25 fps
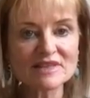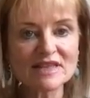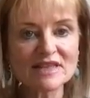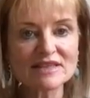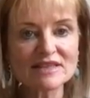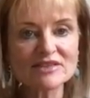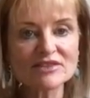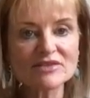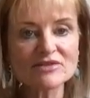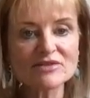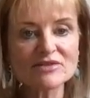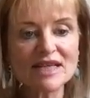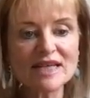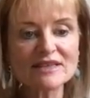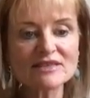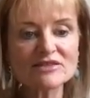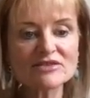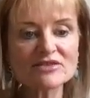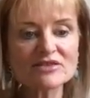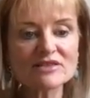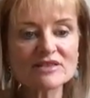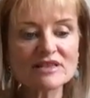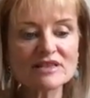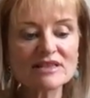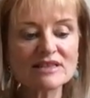And you
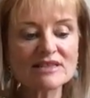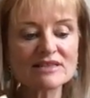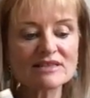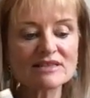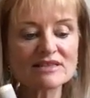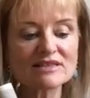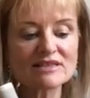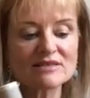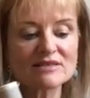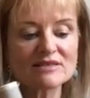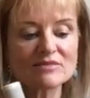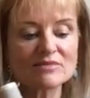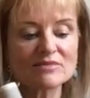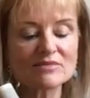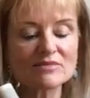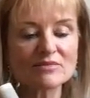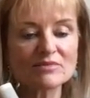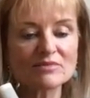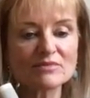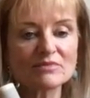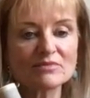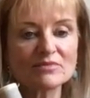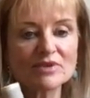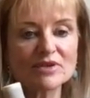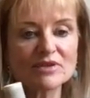enter this
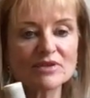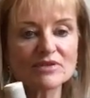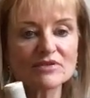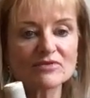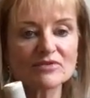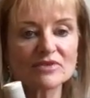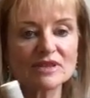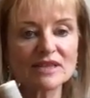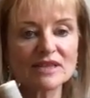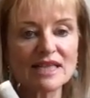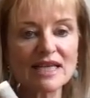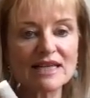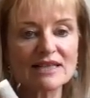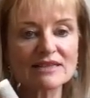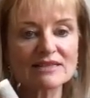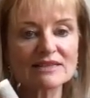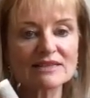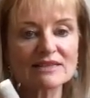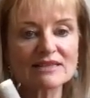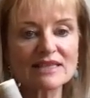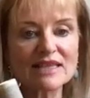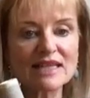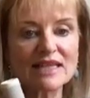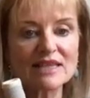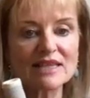beautiful
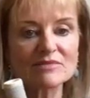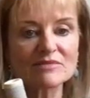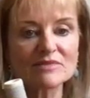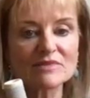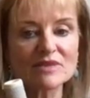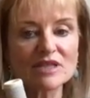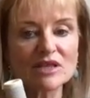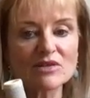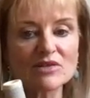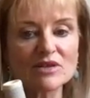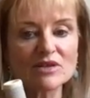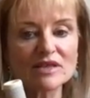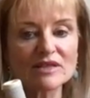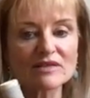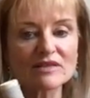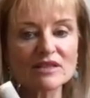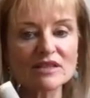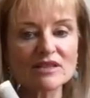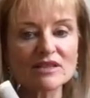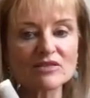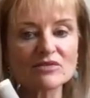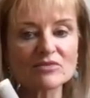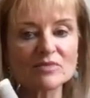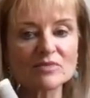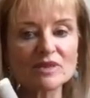landscape knowing
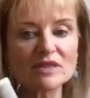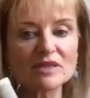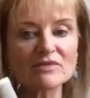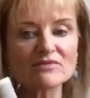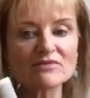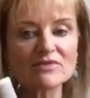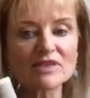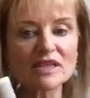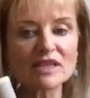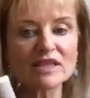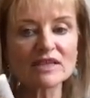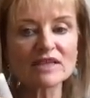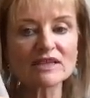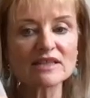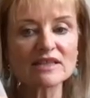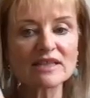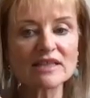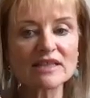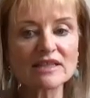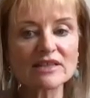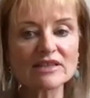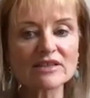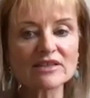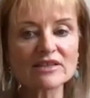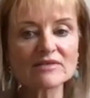that you've been invited
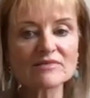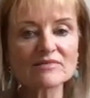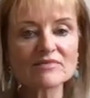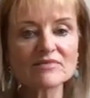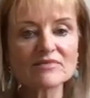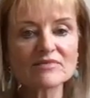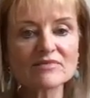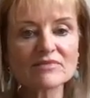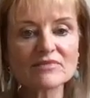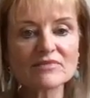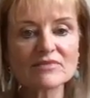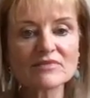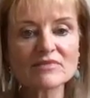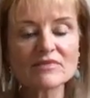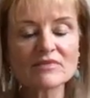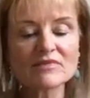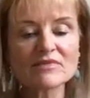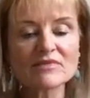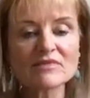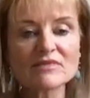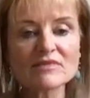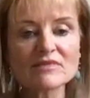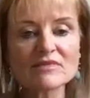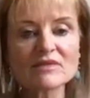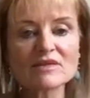here
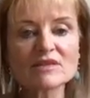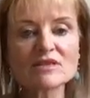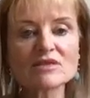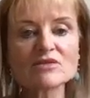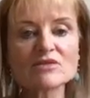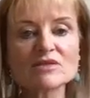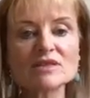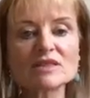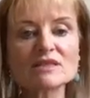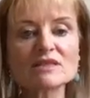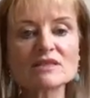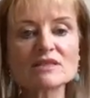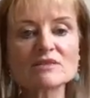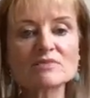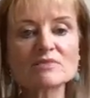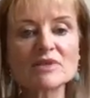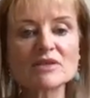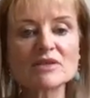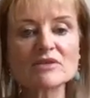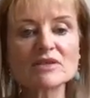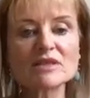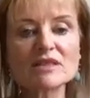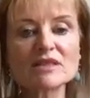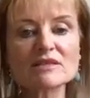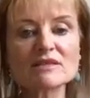to
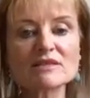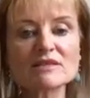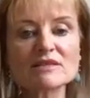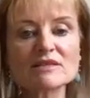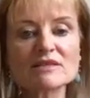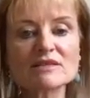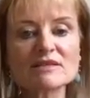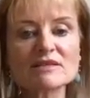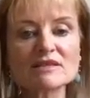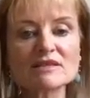experience